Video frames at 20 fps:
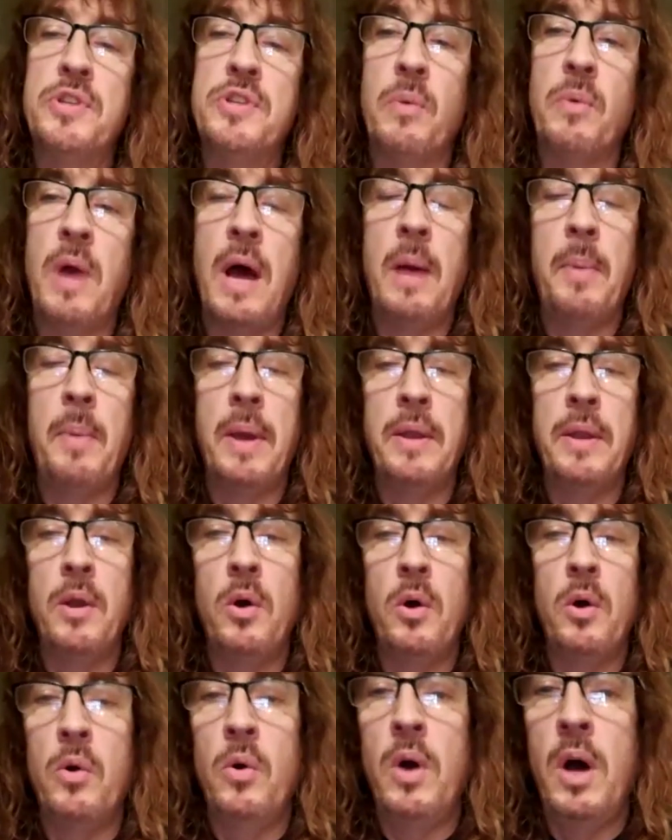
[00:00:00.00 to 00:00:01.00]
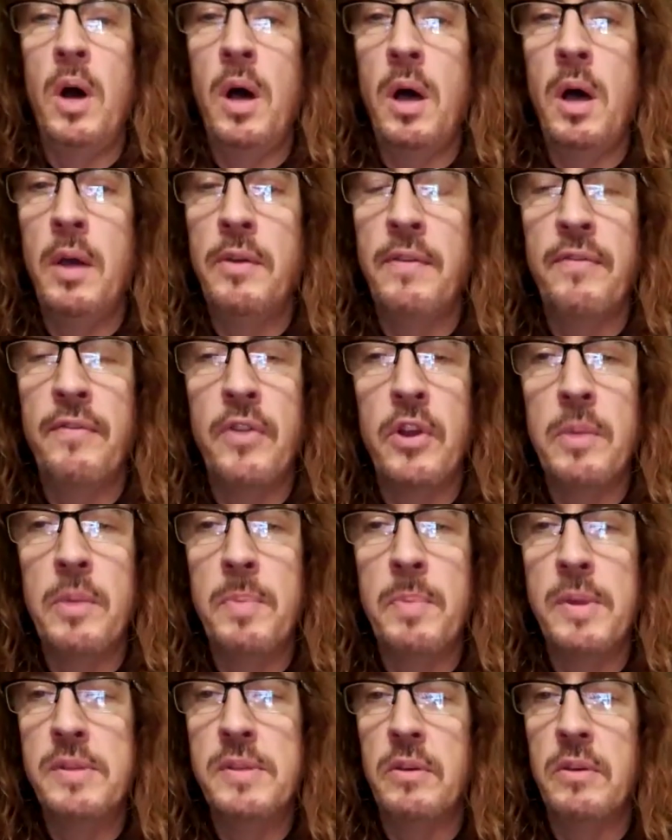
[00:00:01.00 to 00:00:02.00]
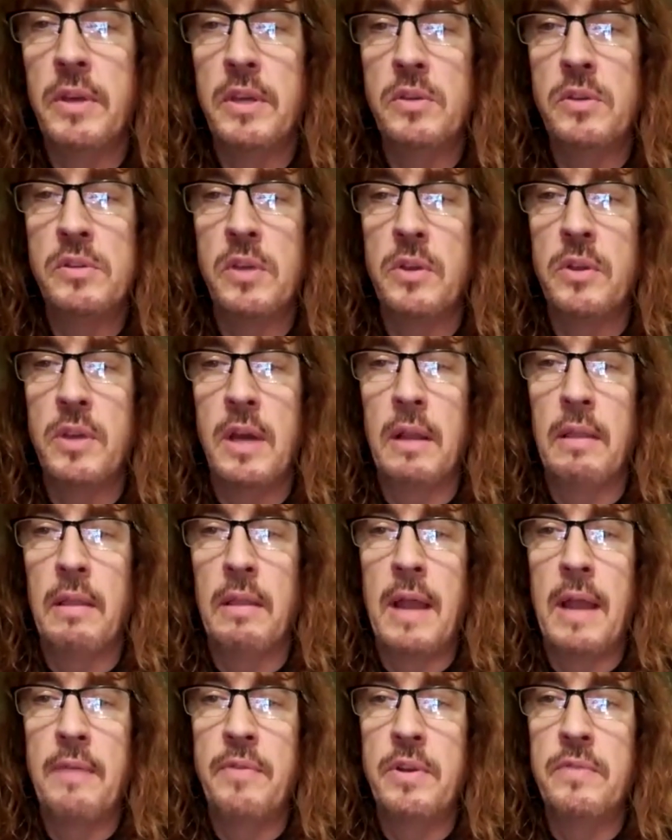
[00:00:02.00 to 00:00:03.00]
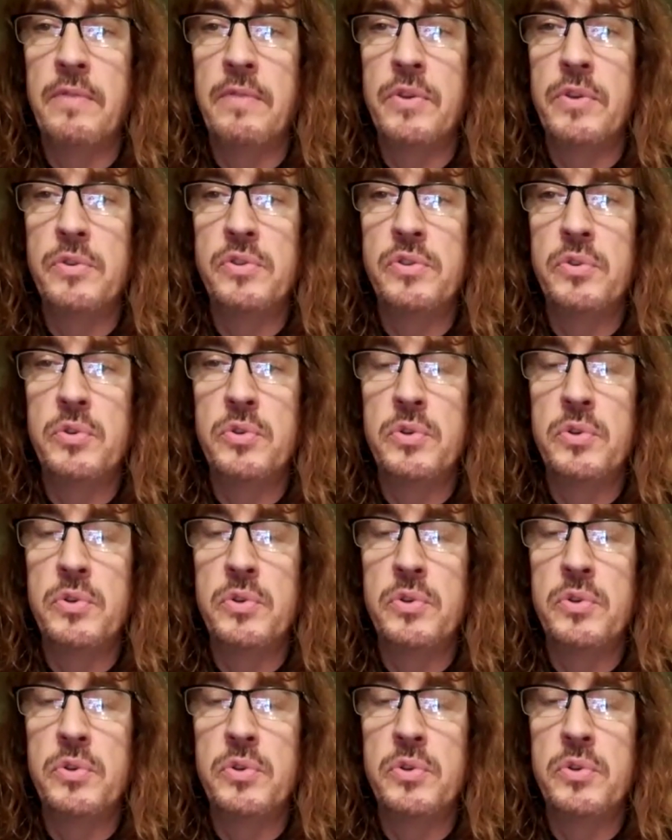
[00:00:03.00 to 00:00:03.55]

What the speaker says: Rob. I know you're very busy. Like you said, you got a lot of interviews to do